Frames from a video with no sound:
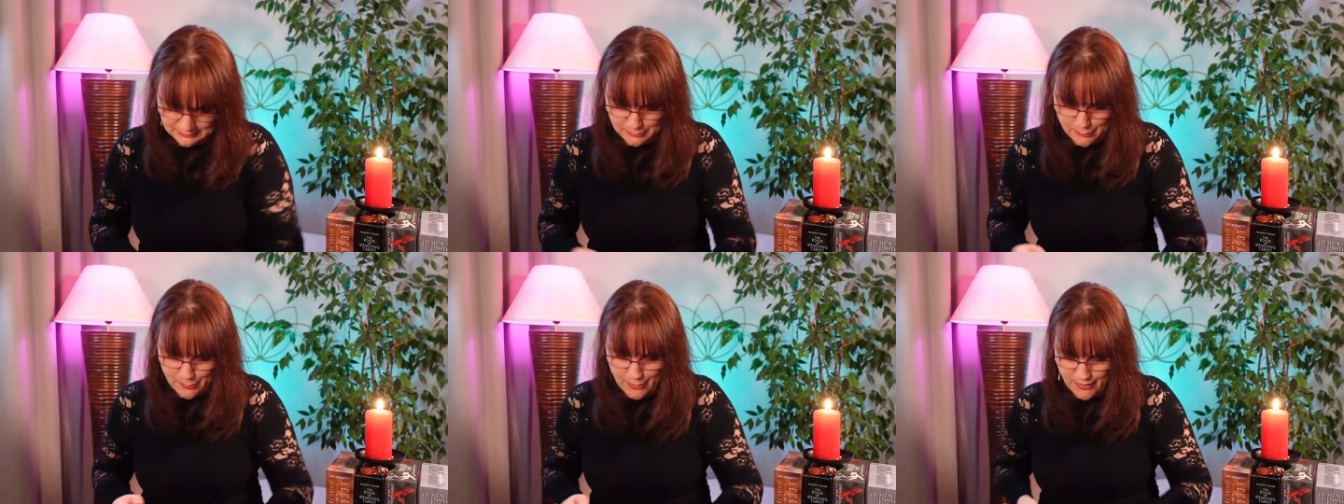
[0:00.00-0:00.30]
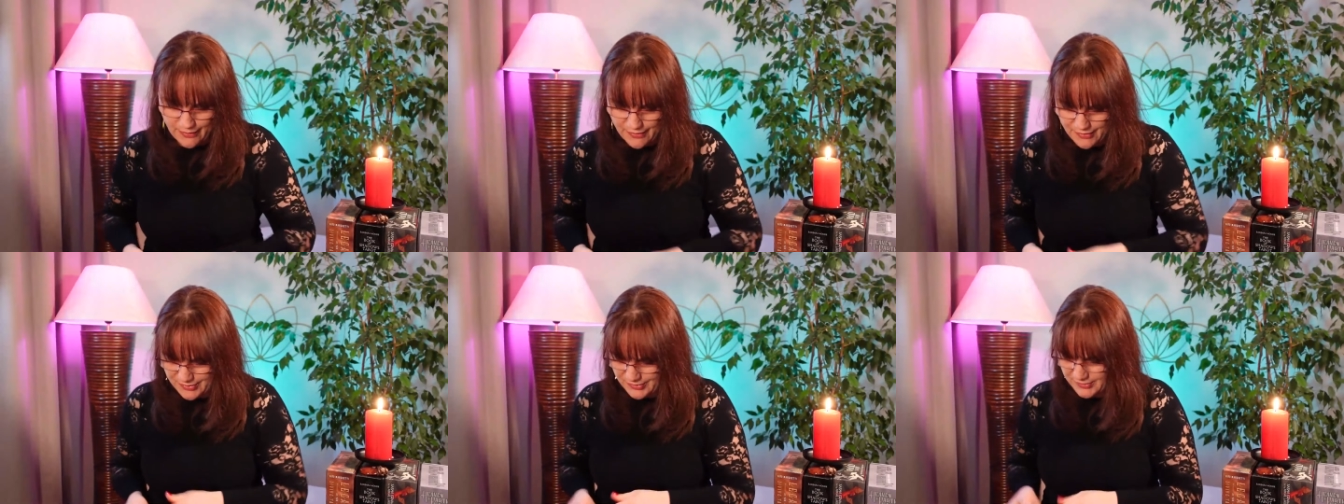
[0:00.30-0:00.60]

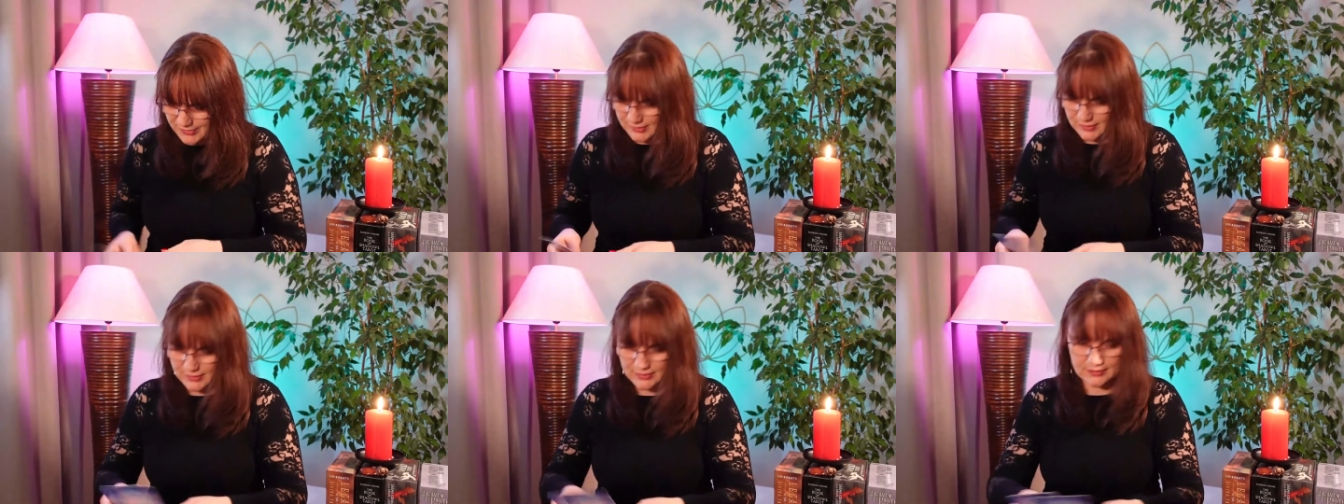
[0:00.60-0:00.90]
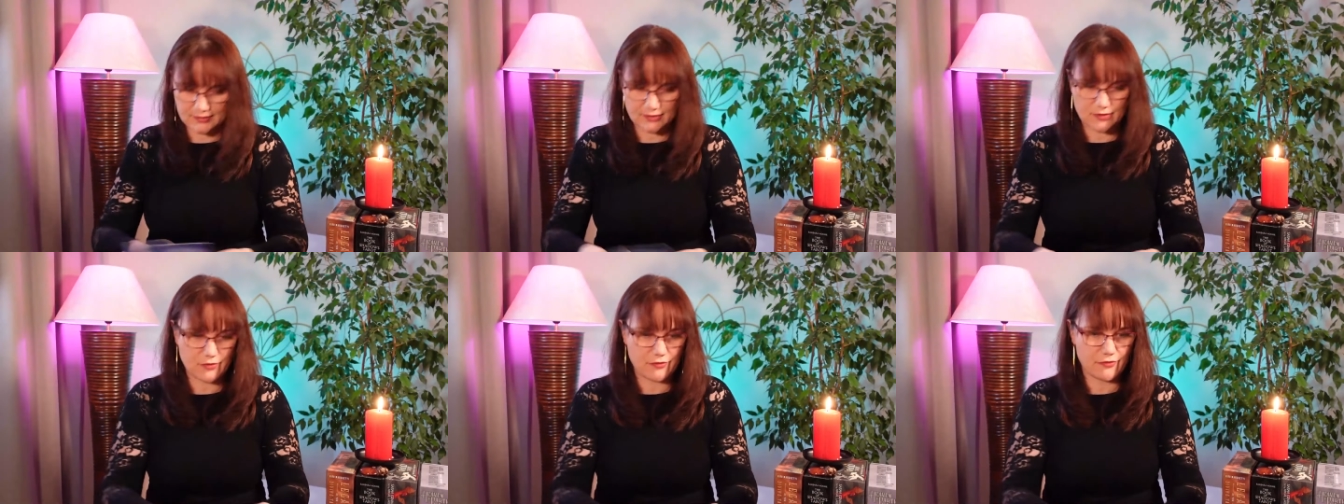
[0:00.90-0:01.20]
pairs
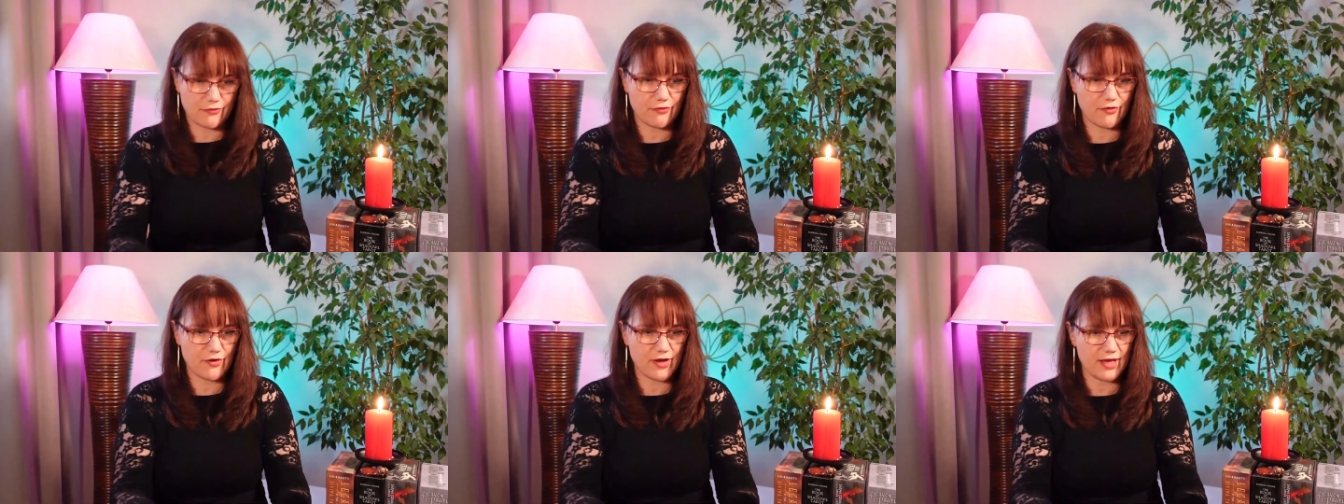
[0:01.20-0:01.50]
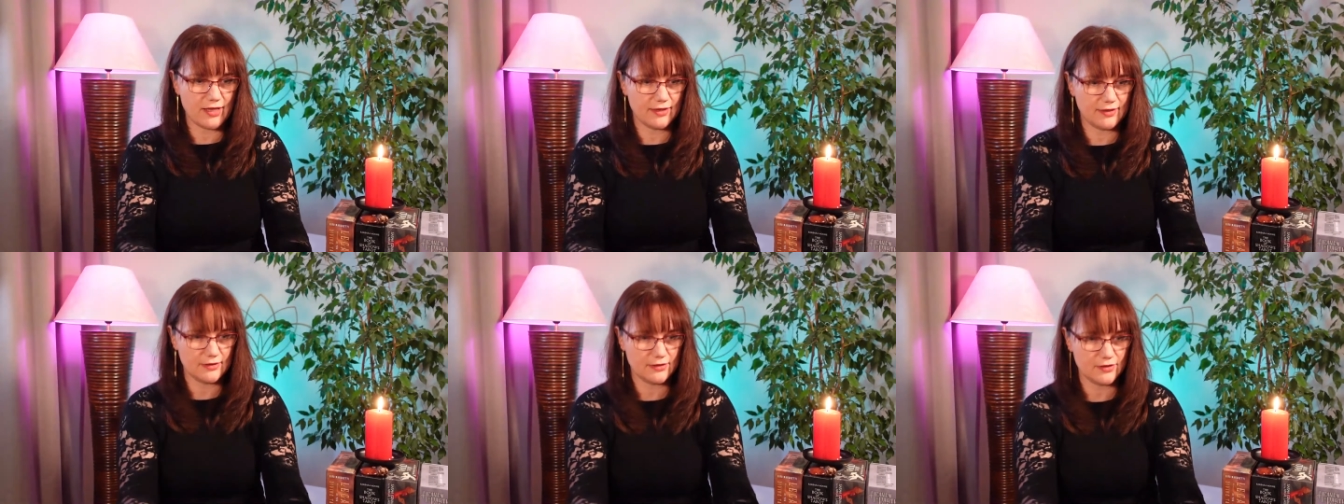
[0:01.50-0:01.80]
or
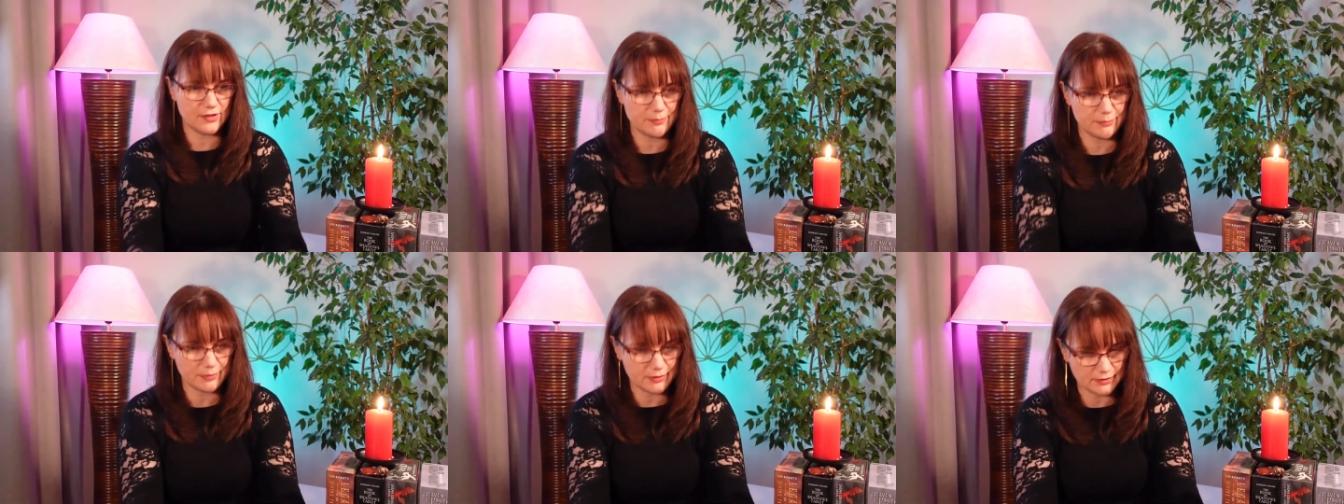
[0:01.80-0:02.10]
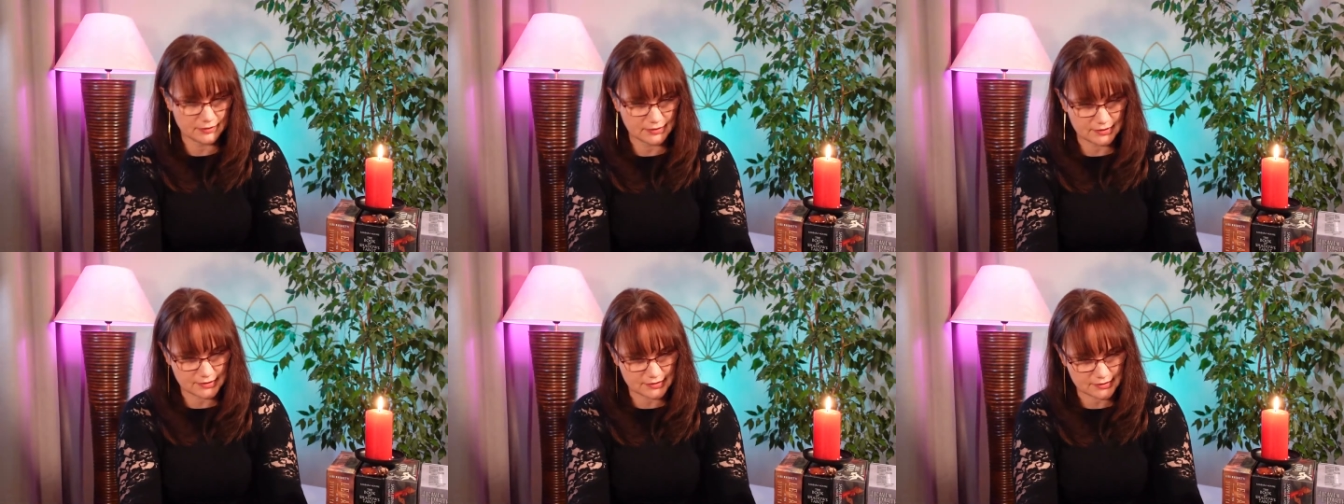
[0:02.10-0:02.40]

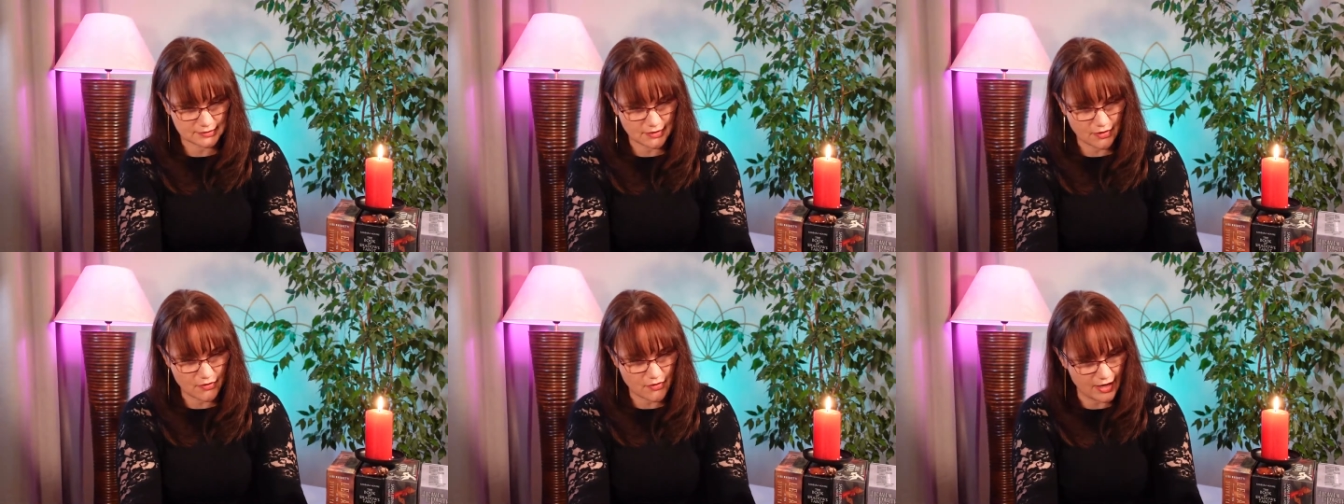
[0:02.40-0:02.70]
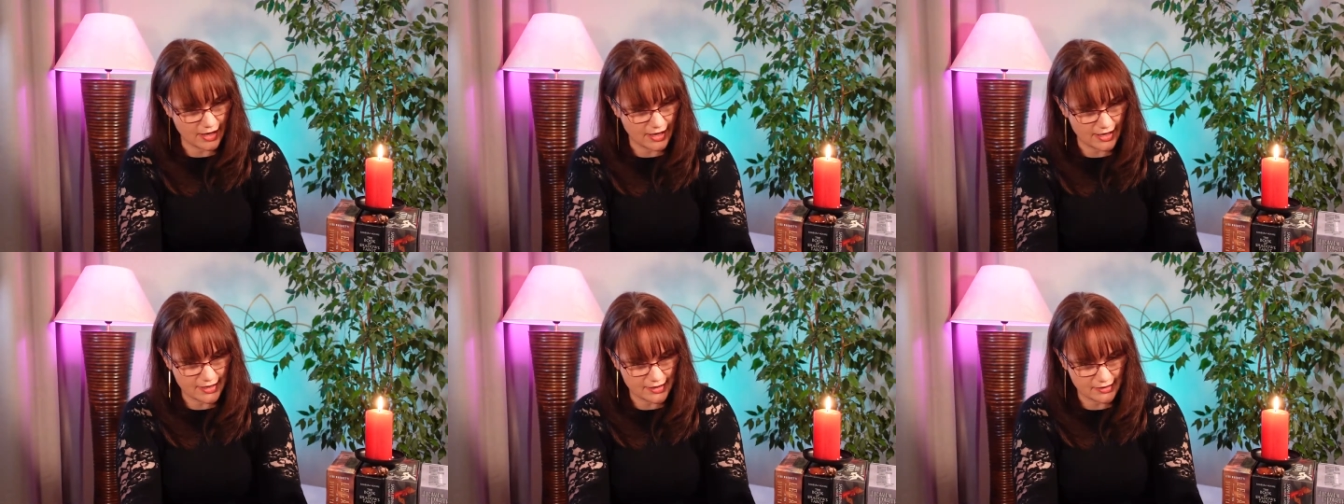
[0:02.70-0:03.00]
triples.
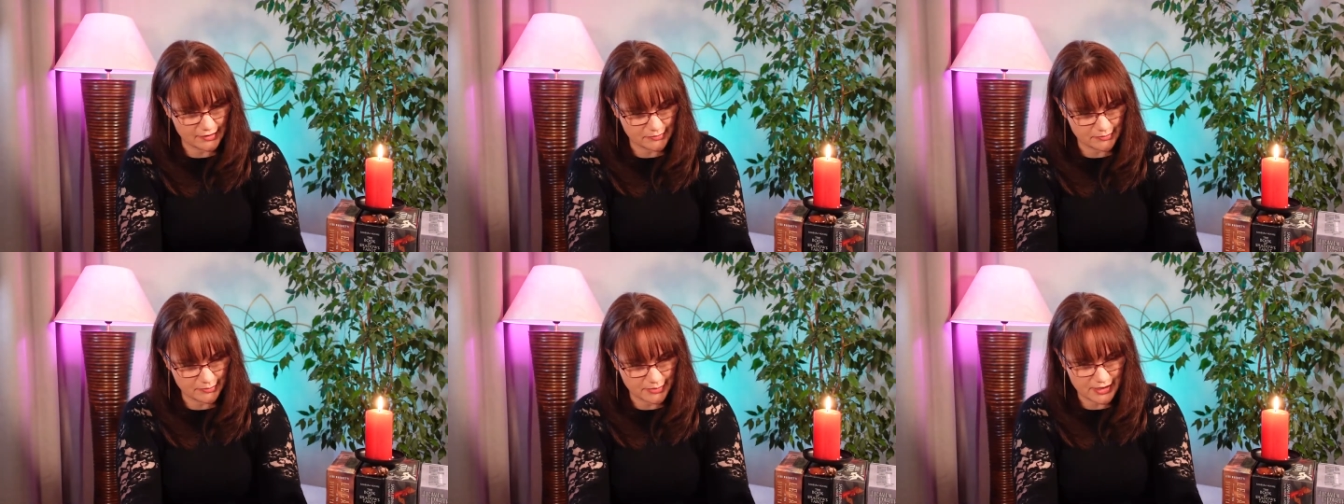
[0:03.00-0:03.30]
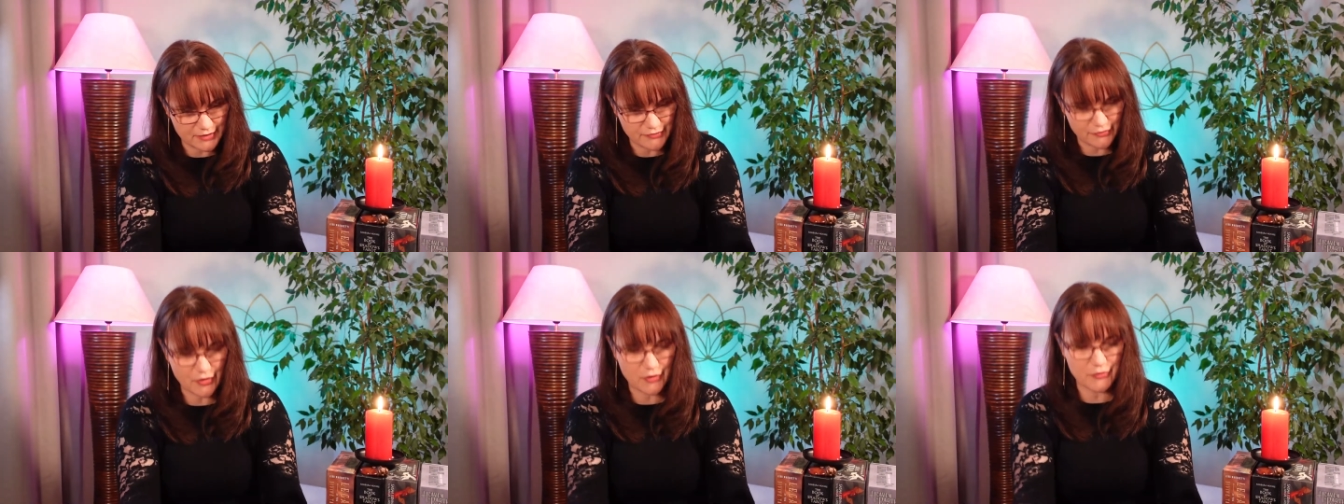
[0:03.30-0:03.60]
Okay.
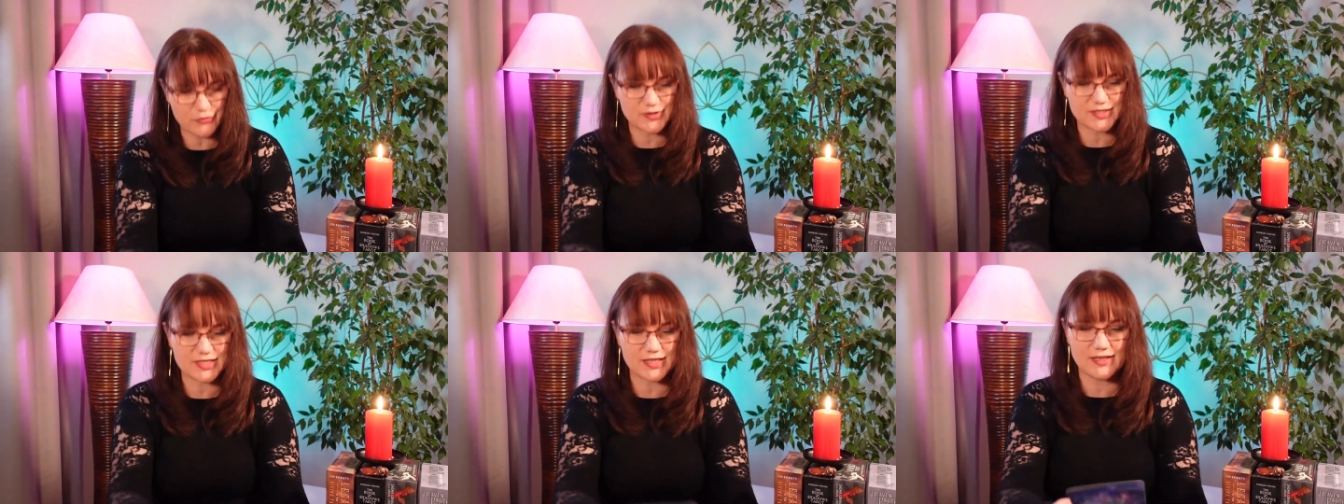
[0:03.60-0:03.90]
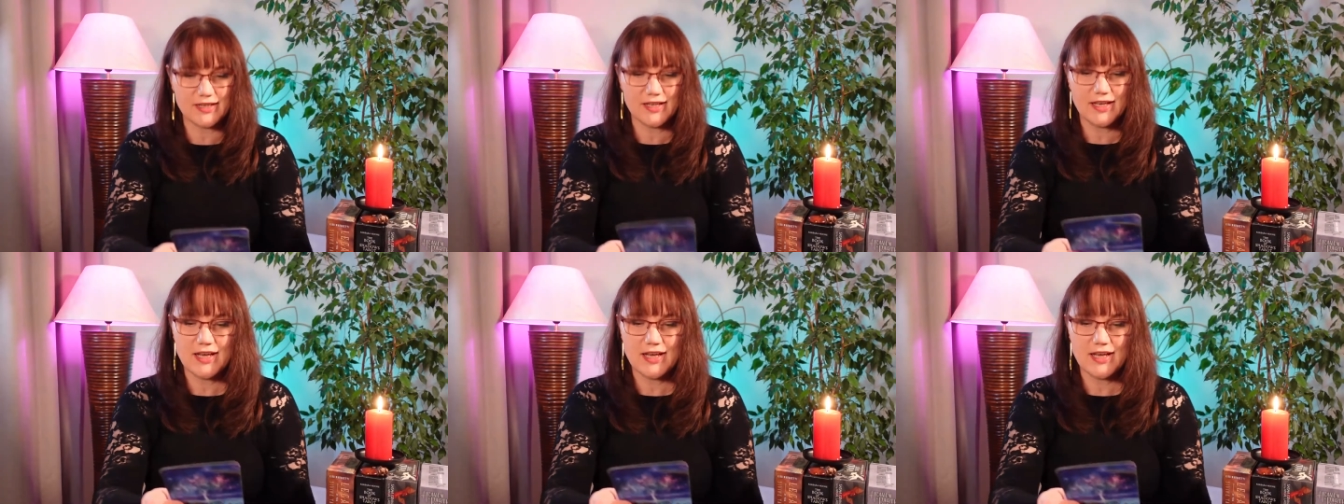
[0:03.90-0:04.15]
Birth of the